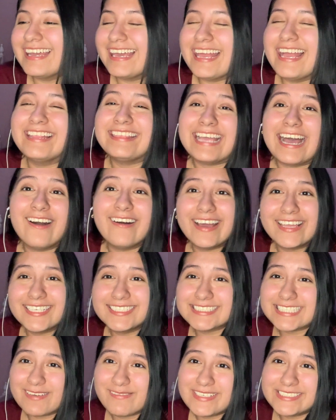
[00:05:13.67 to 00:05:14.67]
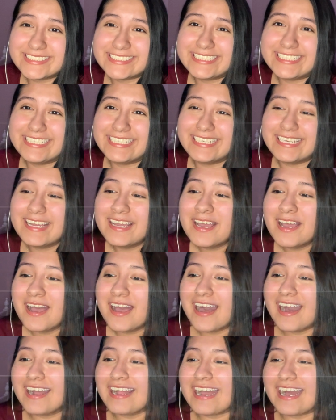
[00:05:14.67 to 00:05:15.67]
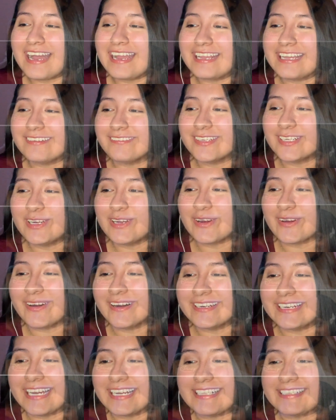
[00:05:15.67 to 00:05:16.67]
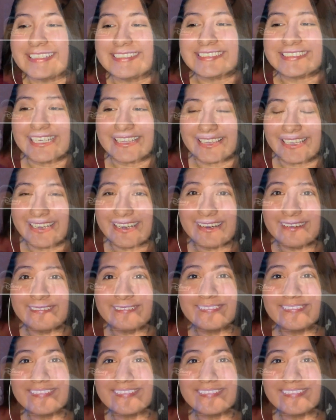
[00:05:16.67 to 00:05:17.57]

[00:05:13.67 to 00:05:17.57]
Now, anytime I see a guy giving a girl a necklace, I think of